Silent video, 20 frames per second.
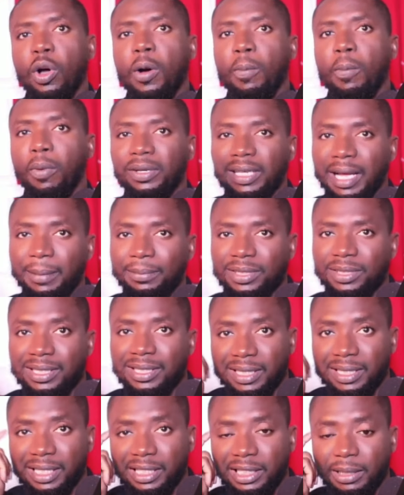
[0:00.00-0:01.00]
but I'm still
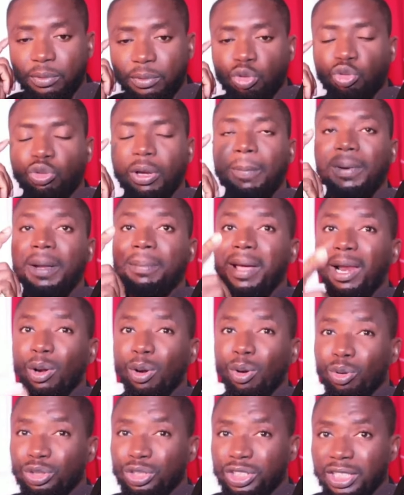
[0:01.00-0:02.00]
sensible to apply my
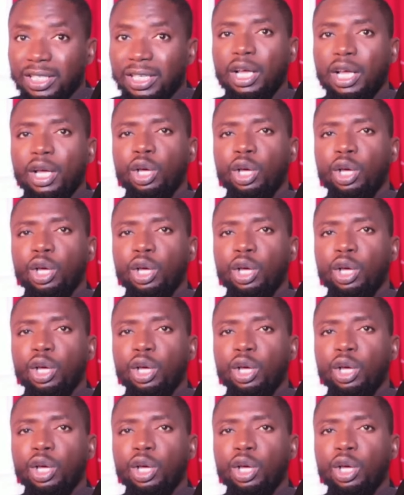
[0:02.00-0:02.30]
logic